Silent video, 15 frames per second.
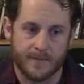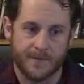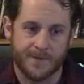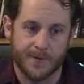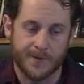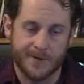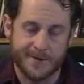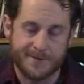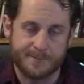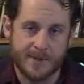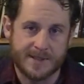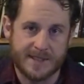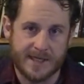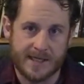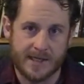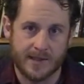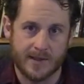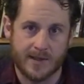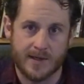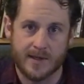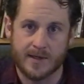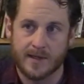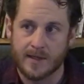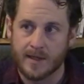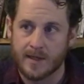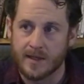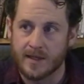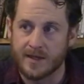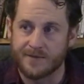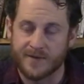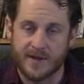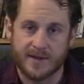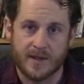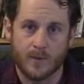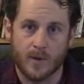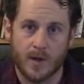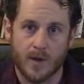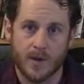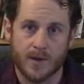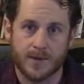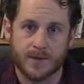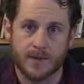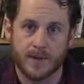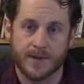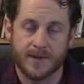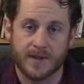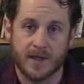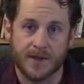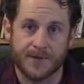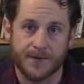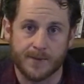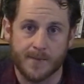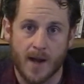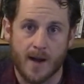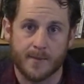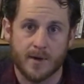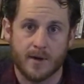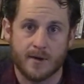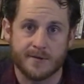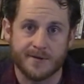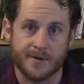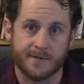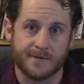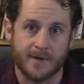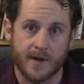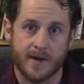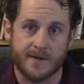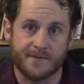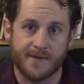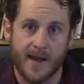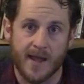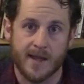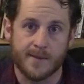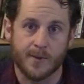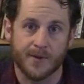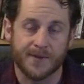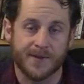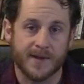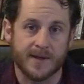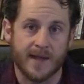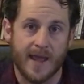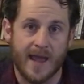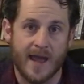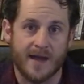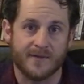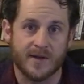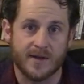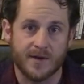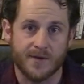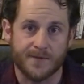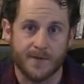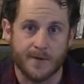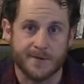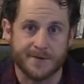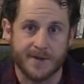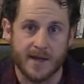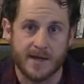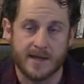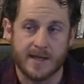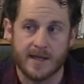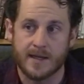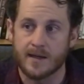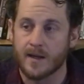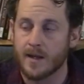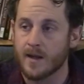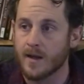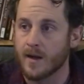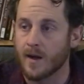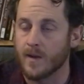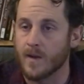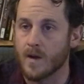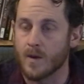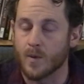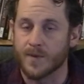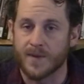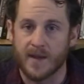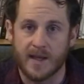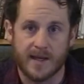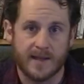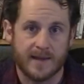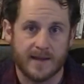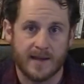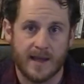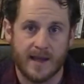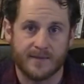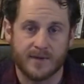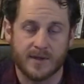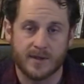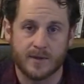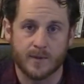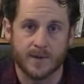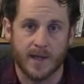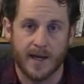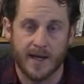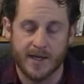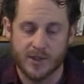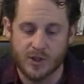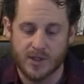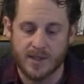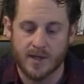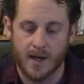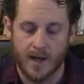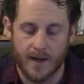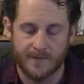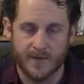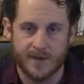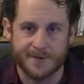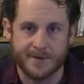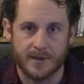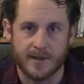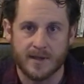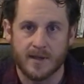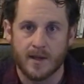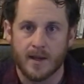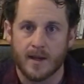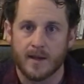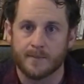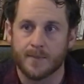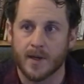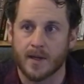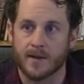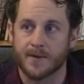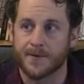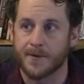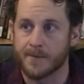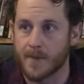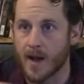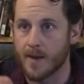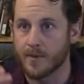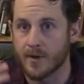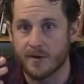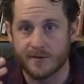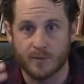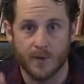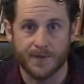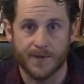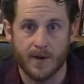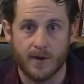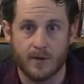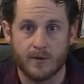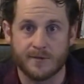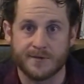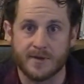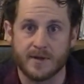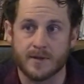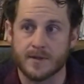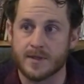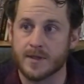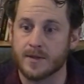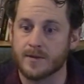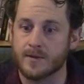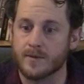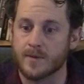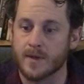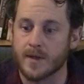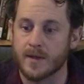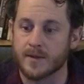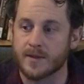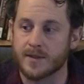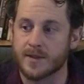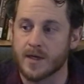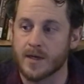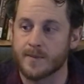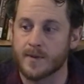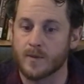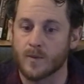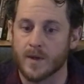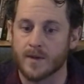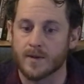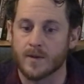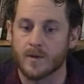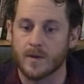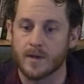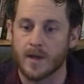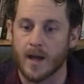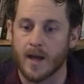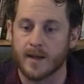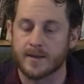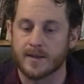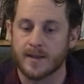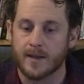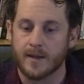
For this particular event that we're going through, I think a thermometer is a very valuable thing to have in your first aid kit, along with anything having to do with hygiene, obviously. But thermometer is what they're using to determine whether or not